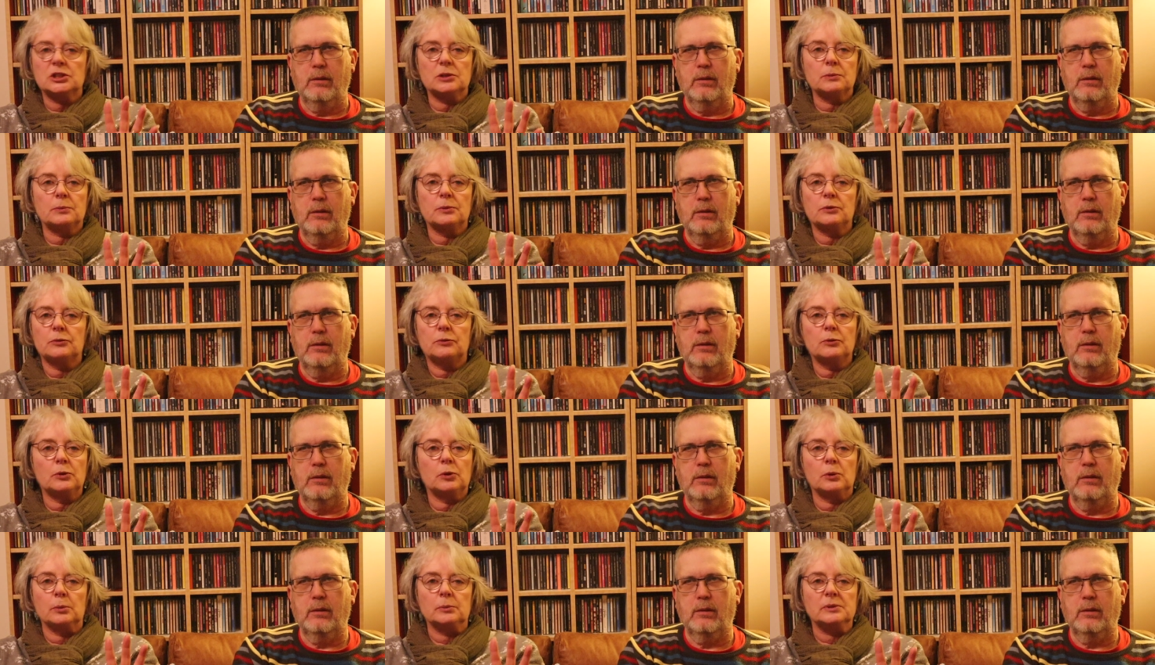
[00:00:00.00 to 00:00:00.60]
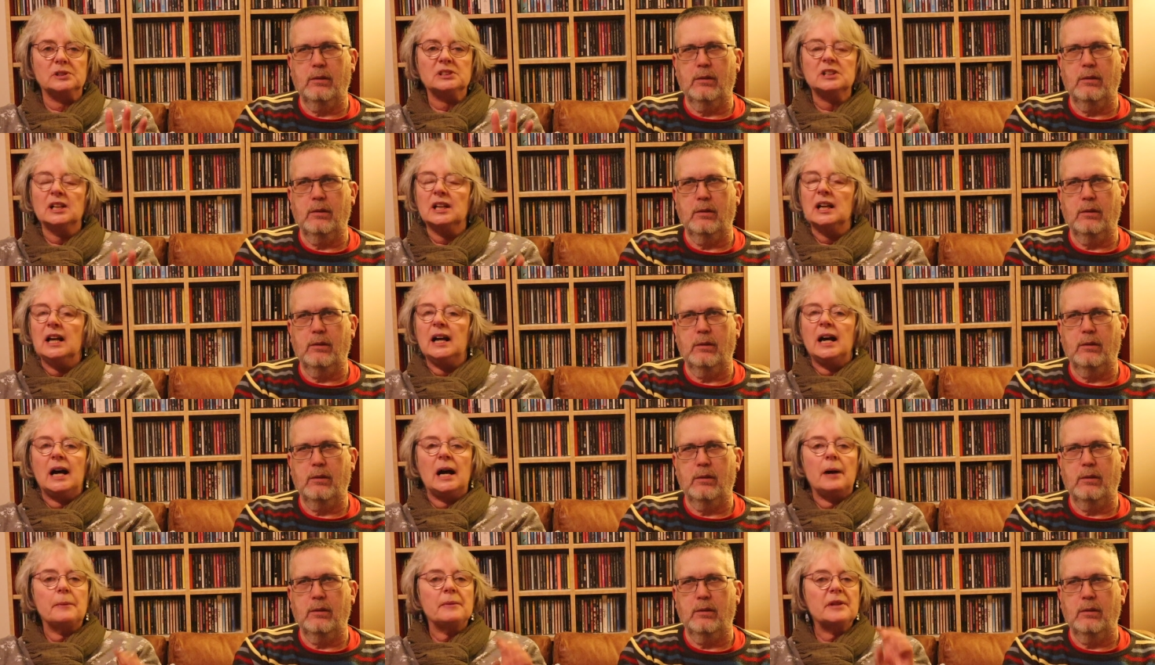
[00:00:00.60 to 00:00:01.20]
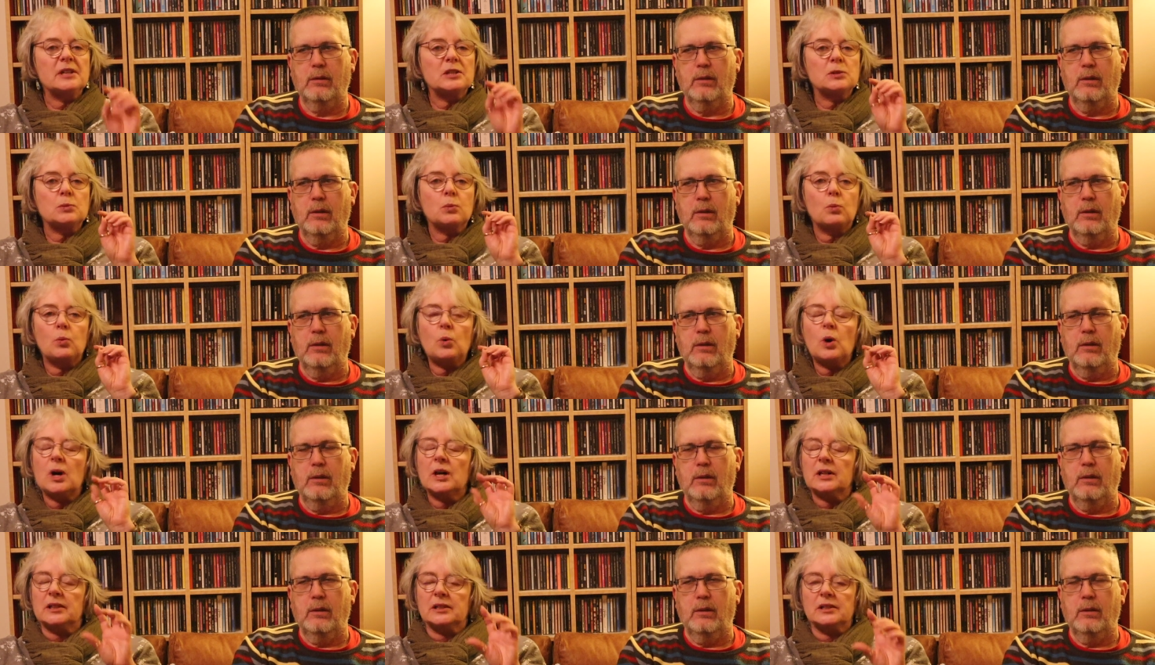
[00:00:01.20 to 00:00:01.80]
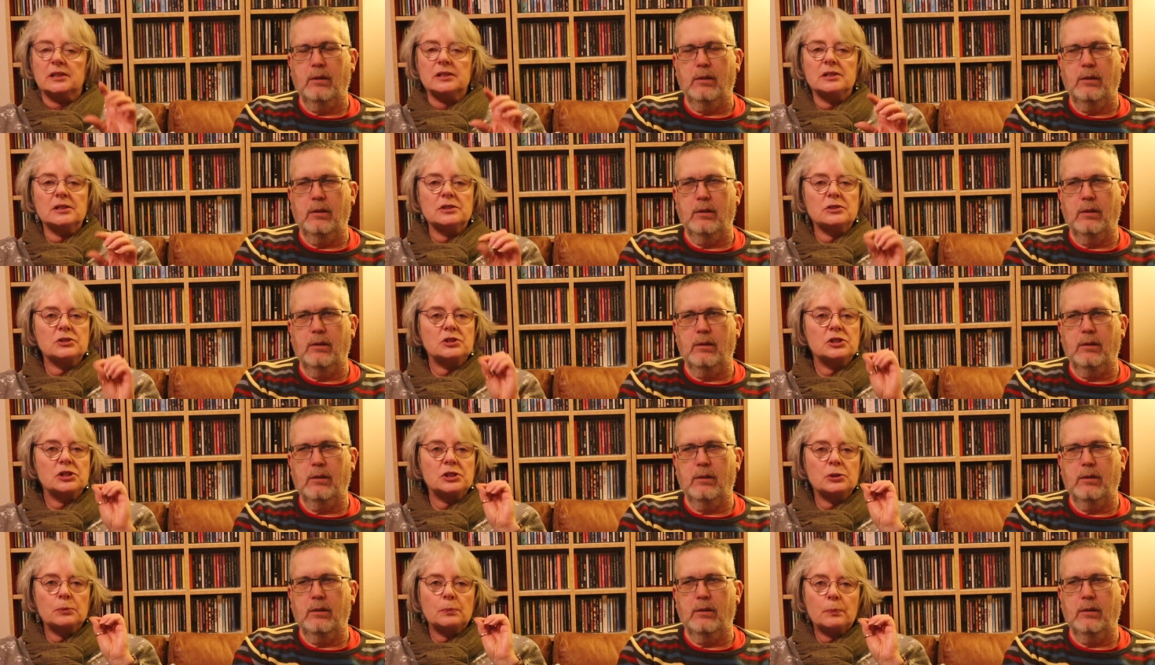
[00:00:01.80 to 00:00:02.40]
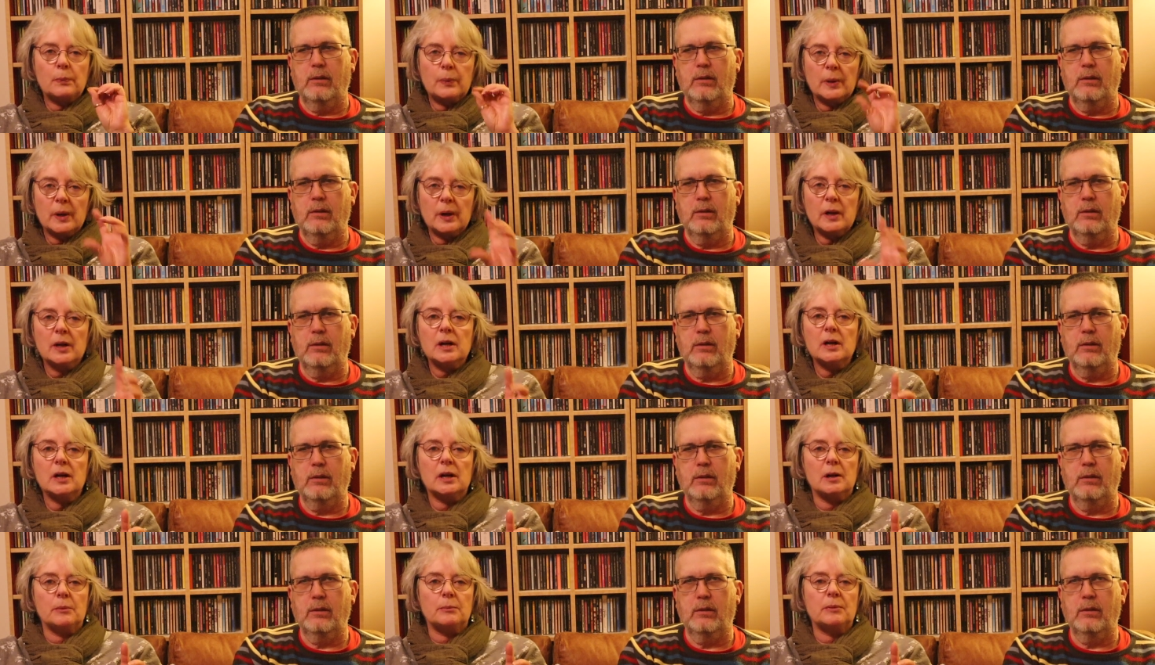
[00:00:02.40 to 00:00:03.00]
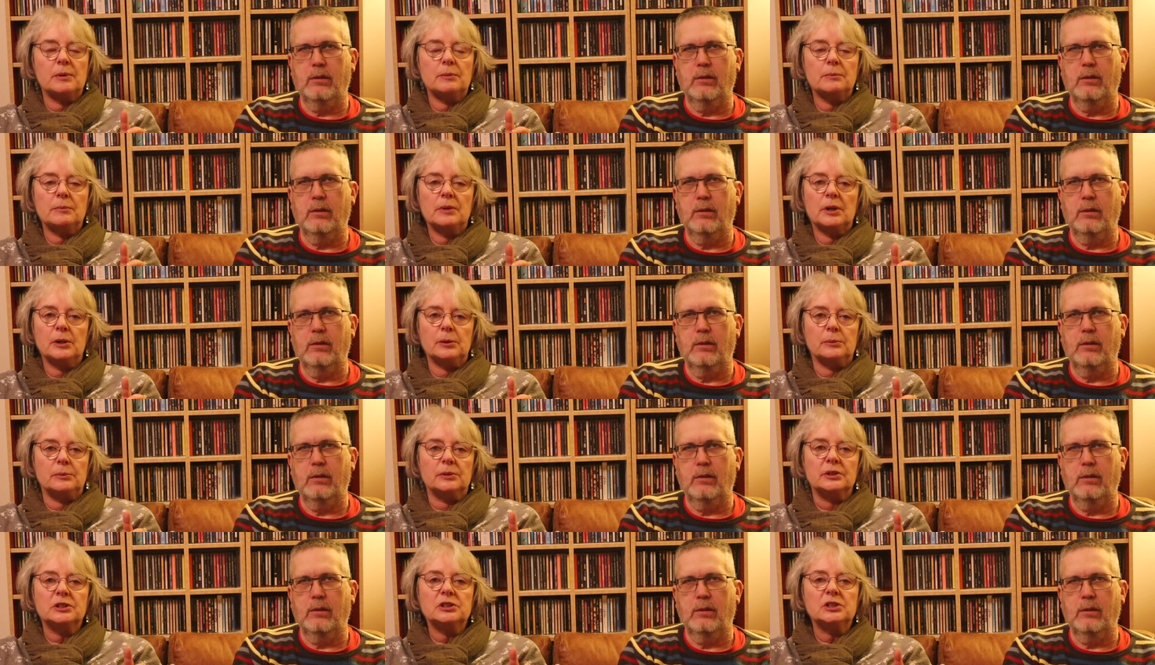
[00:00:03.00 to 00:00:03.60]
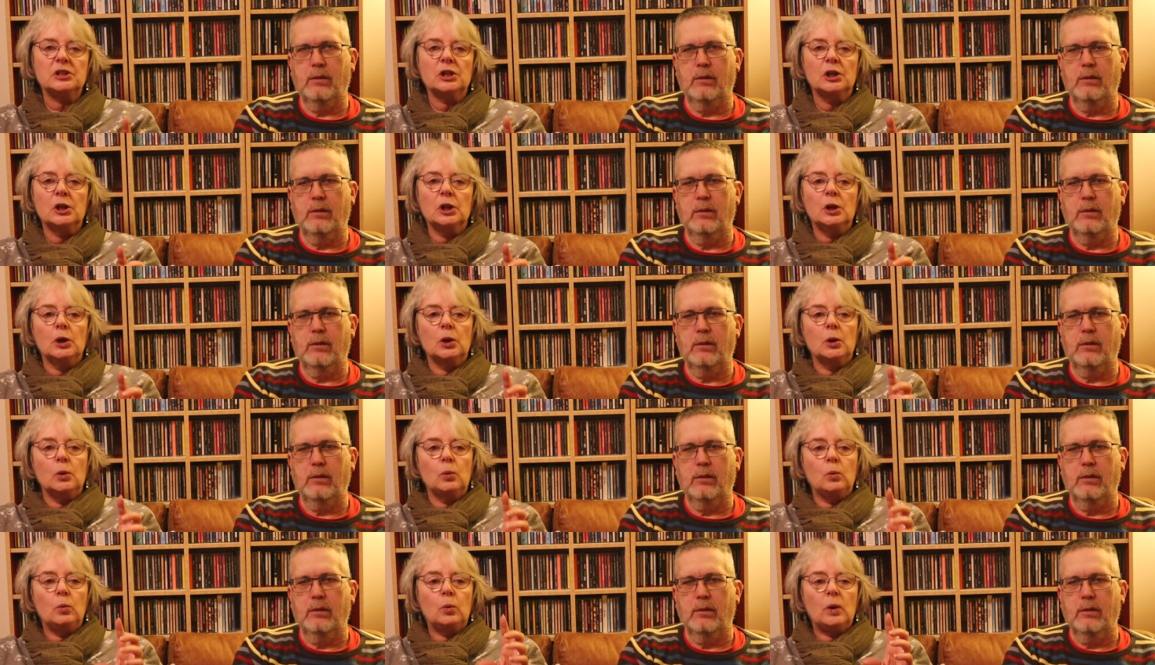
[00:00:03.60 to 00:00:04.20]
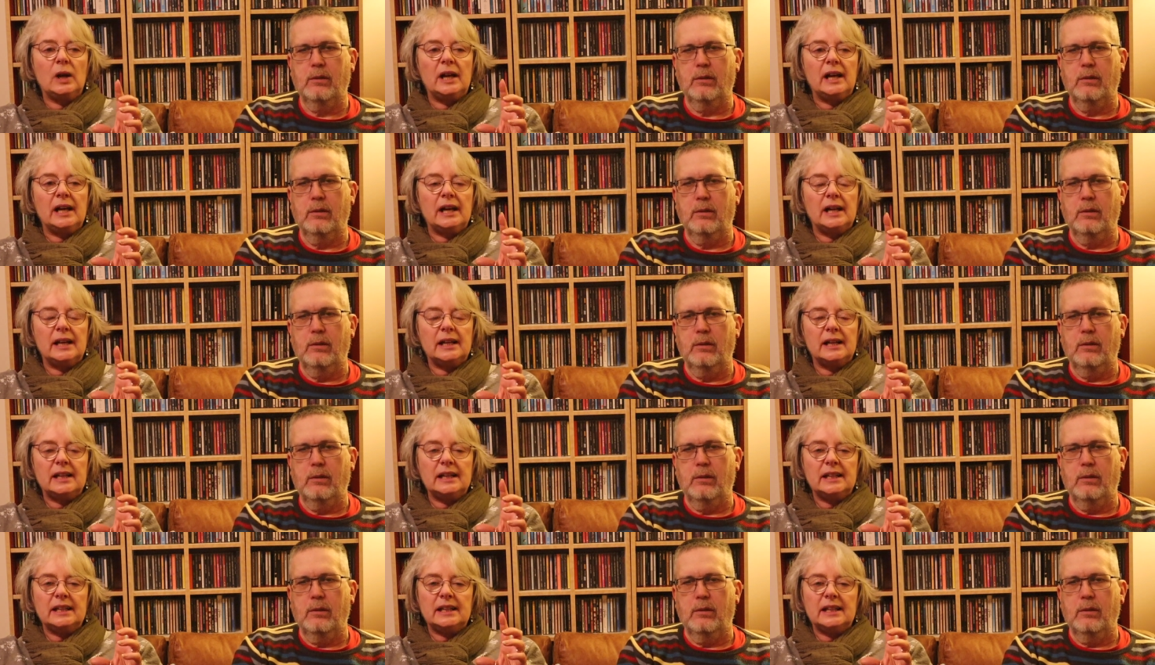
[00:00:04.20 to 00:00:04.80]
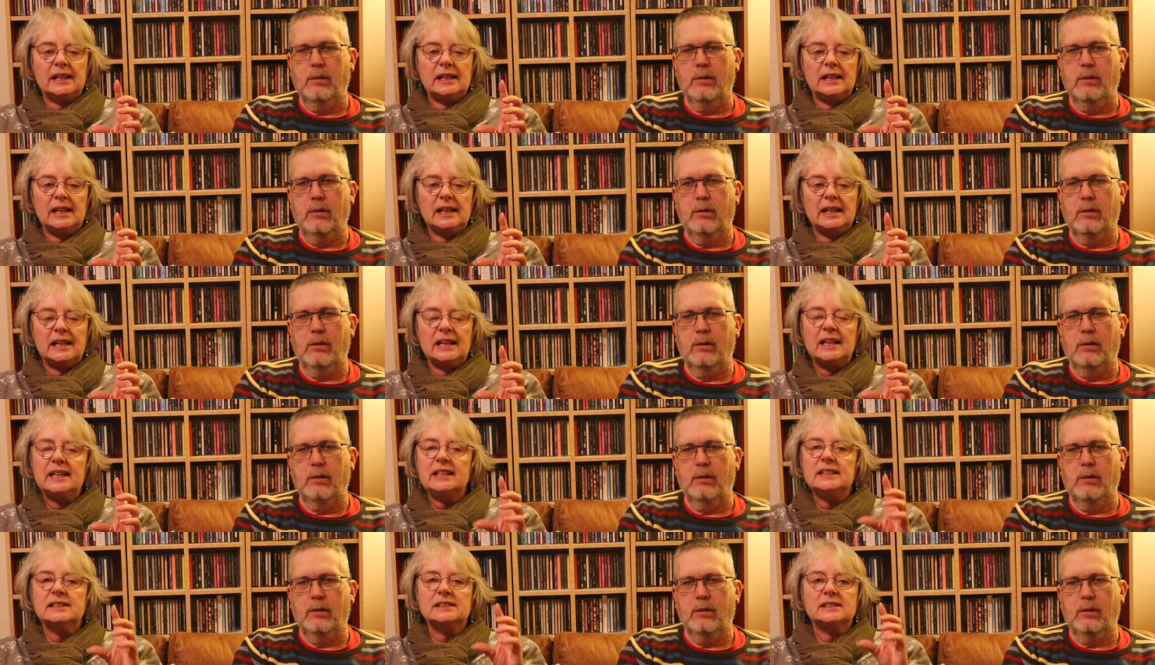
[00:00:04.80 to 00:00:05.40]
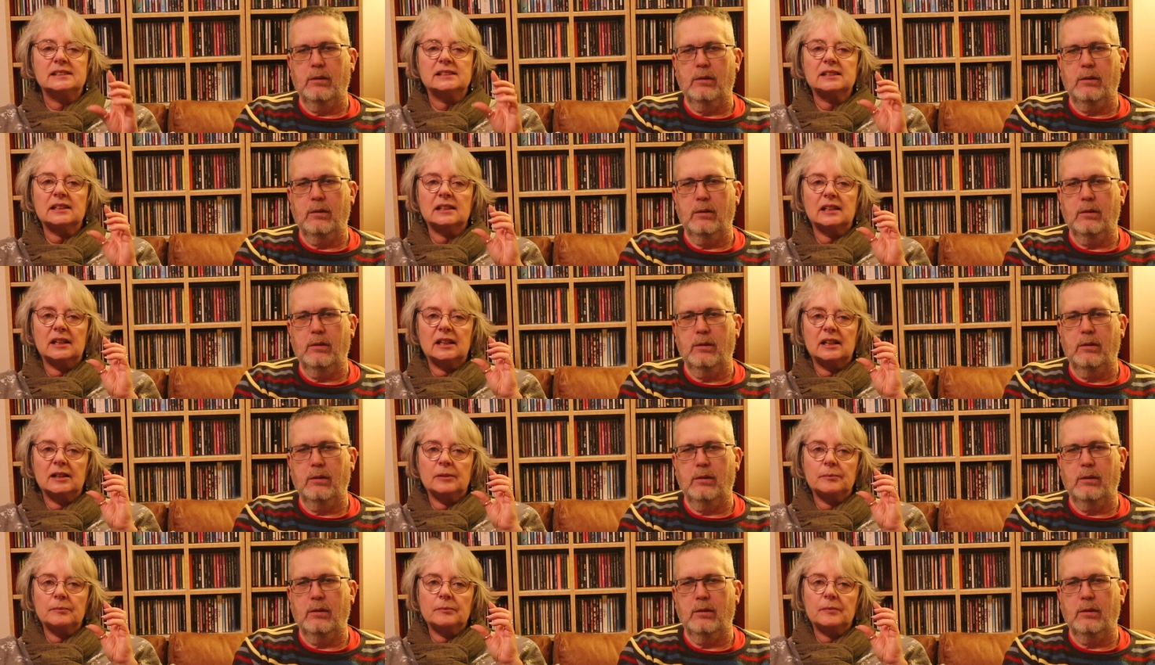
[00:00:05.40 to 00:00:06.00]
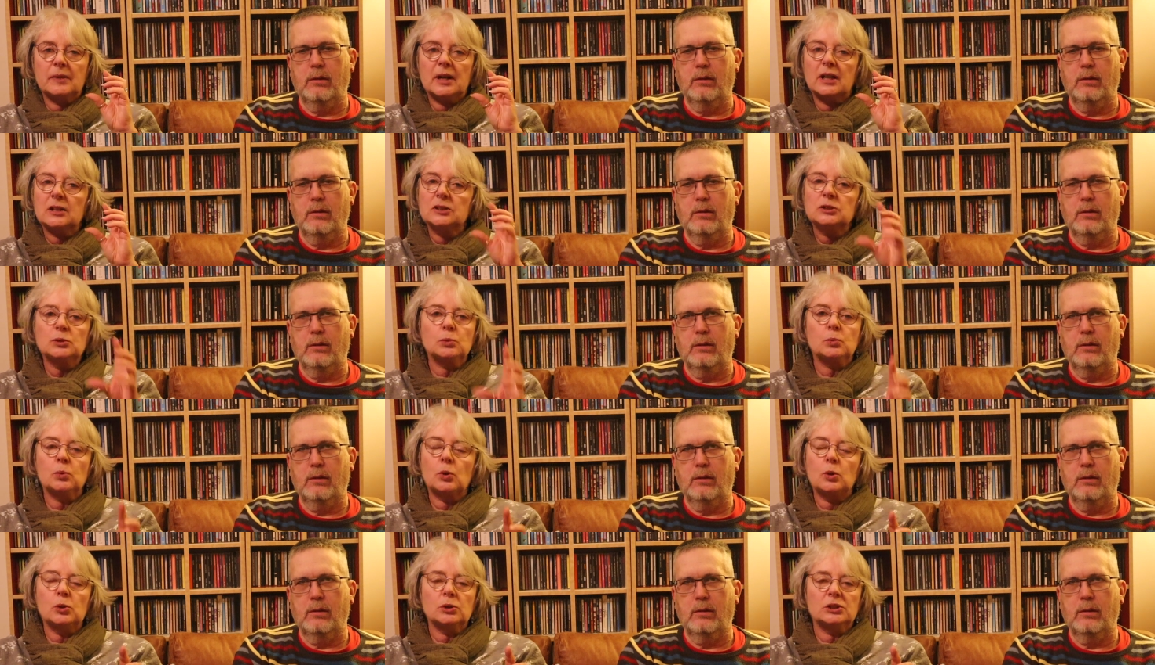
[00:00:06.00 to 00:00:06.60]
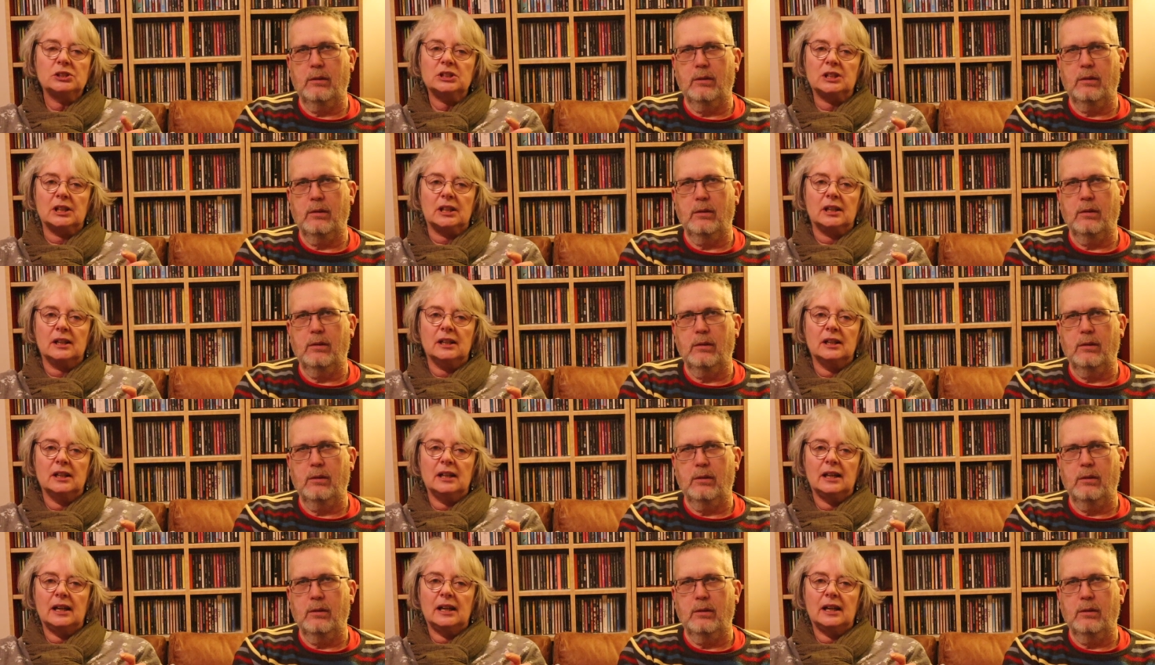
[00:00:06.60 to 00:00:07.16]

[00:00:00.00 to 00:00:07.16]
Speaker 1: to the performance. And um, there's one superb moment where he's um, underwater,